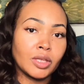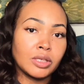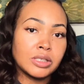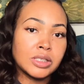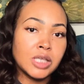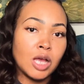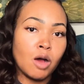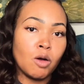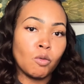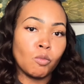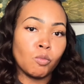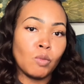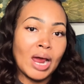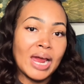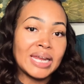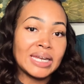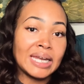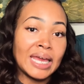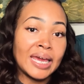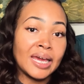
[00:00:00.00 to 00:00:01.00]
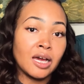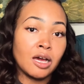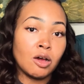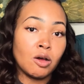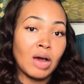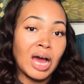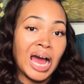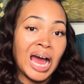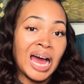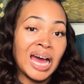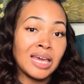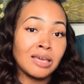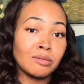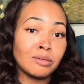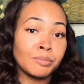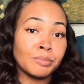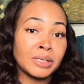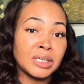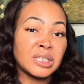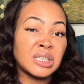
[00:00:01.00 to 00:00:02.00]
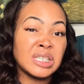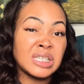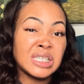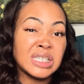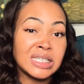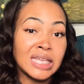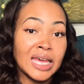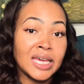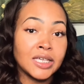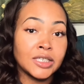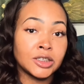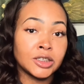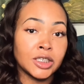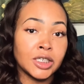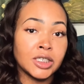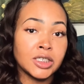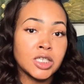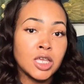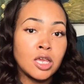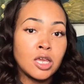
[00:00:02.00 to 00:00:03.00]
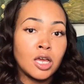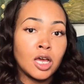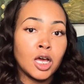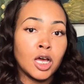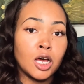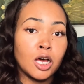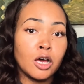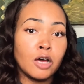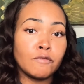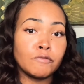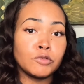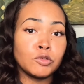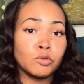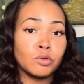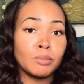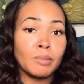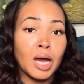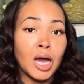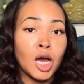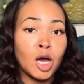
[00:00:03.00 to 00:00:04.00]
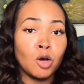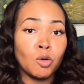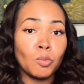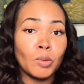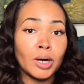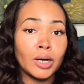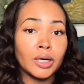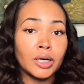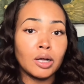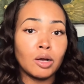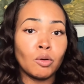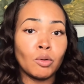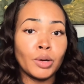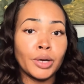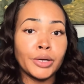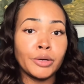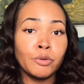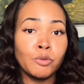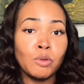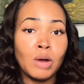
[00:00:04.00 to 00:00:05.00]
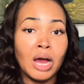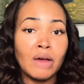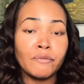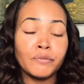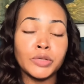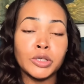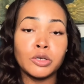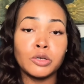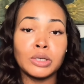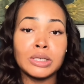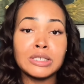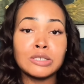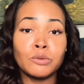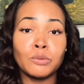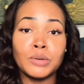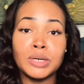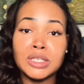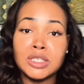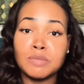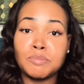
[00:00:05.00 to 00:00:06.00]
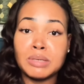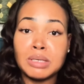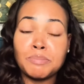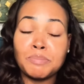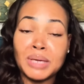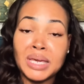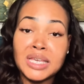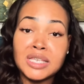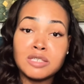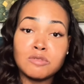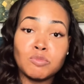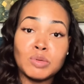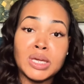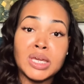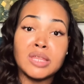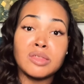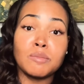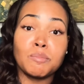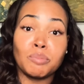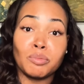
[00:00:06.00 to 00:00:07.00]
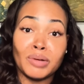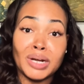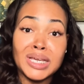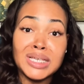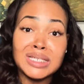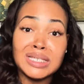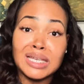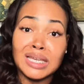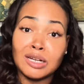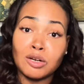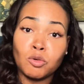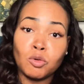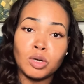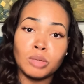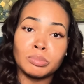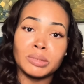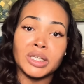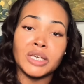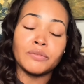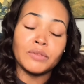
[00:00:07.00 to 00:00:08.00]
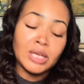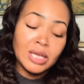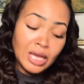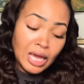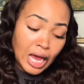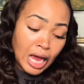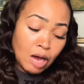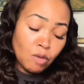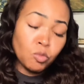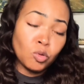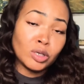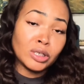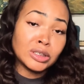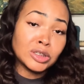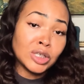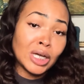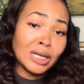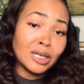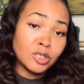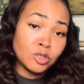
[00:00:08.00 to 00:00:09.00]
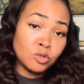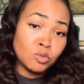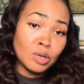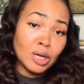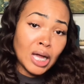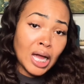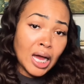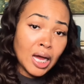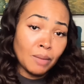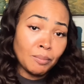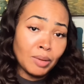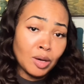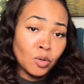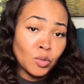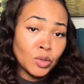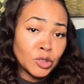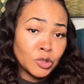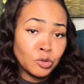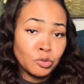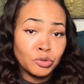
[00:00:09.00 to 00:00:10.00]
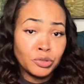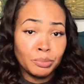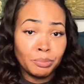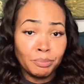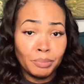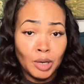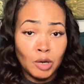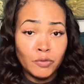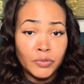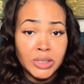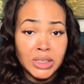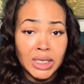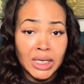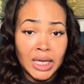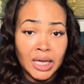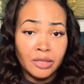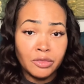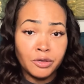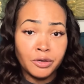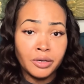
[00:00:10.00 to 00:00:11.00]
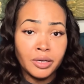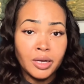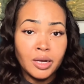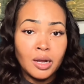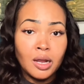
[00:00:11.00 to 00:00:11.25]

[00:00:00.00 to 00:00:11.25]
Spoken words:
So right now, I am in the stages of doing my homework on who I feel is going to be best with breast and an arm lift. I want to try to do a combo and do them both together.